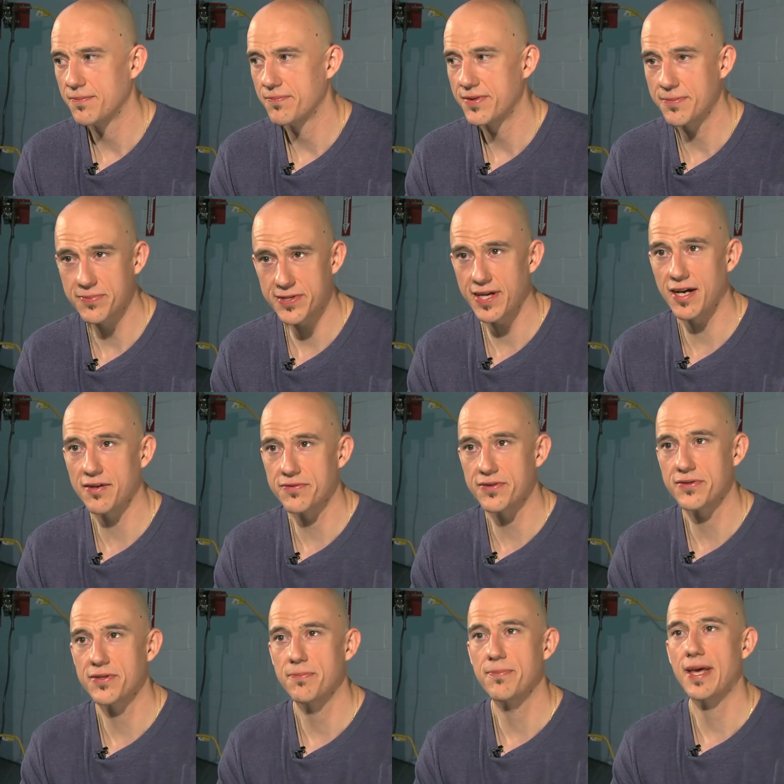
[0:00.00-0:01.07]
themselves,
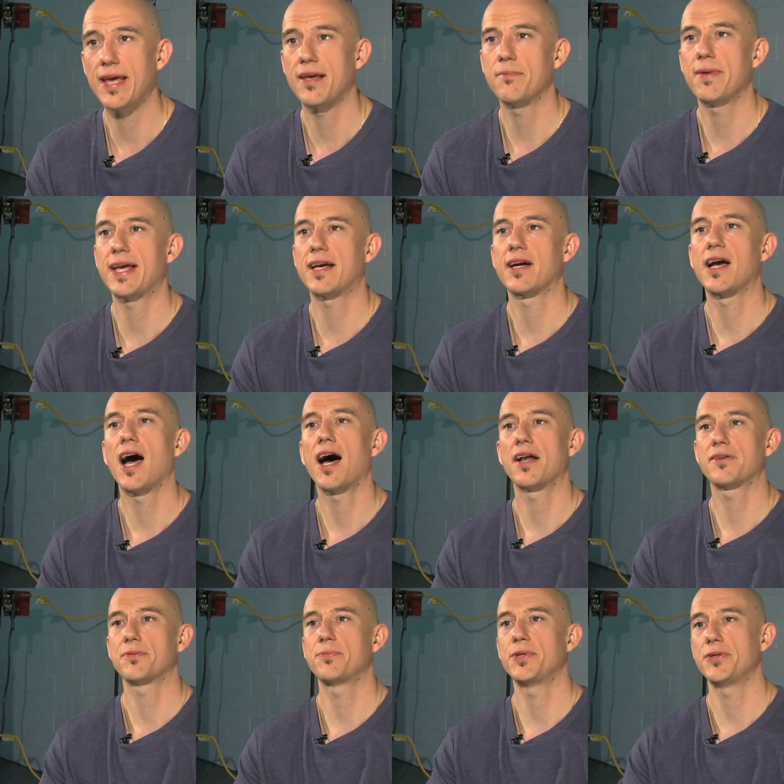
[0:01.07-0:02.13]
is to make a
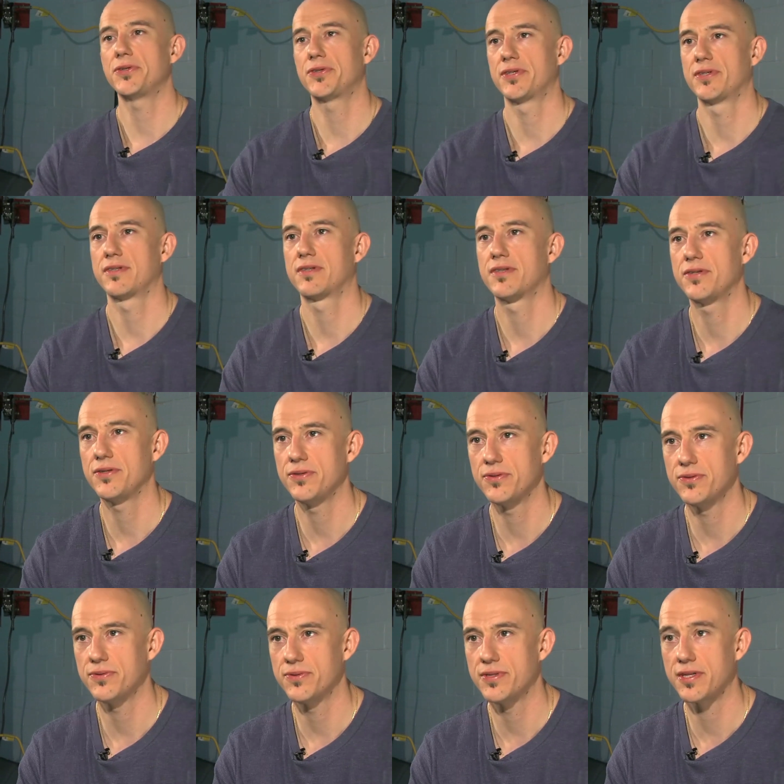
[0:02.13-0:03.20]
contribution
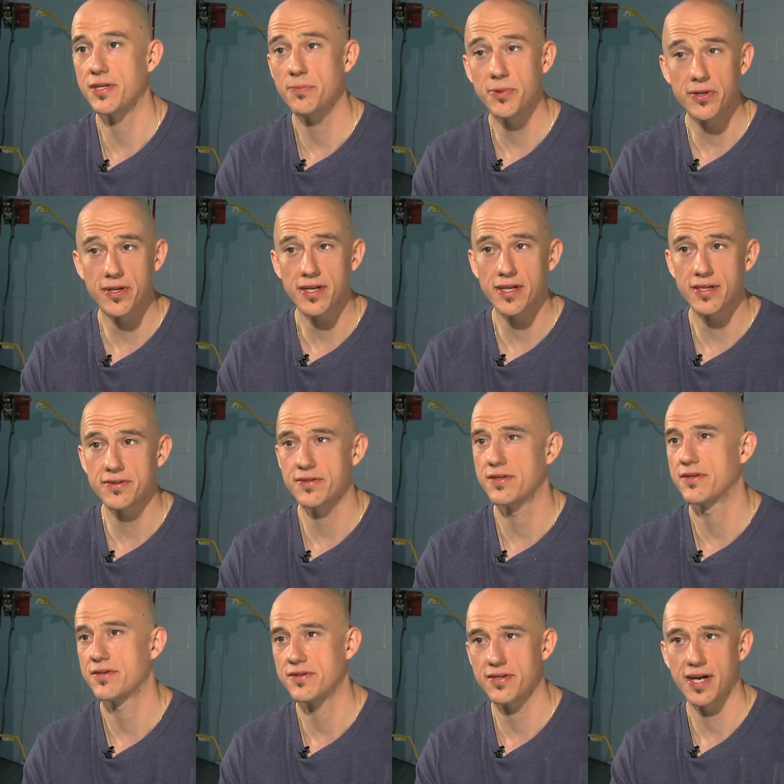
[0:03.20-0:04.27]
to the communities and
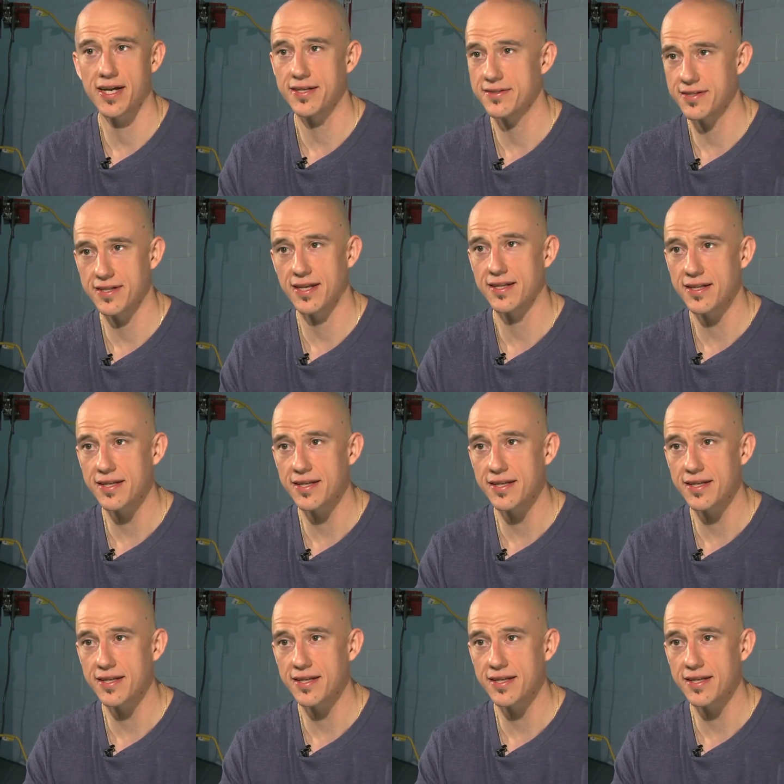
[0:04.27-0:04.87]
the societies that they